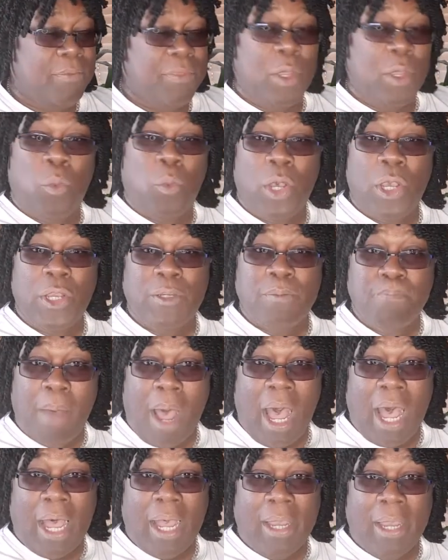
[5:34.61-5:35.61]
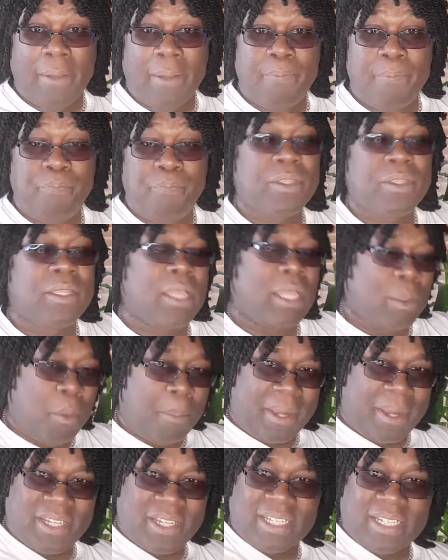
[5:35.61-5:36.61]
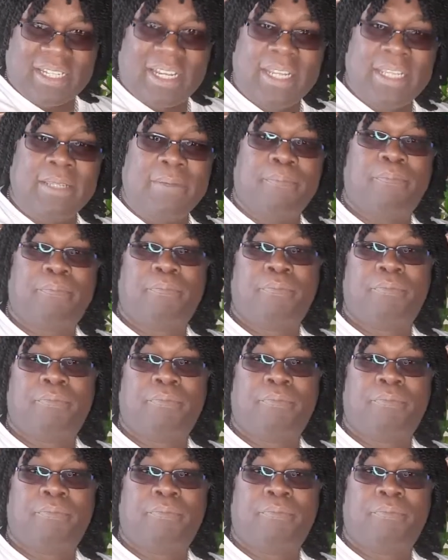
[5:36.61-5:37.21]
the word ma, and I'm about to sleep.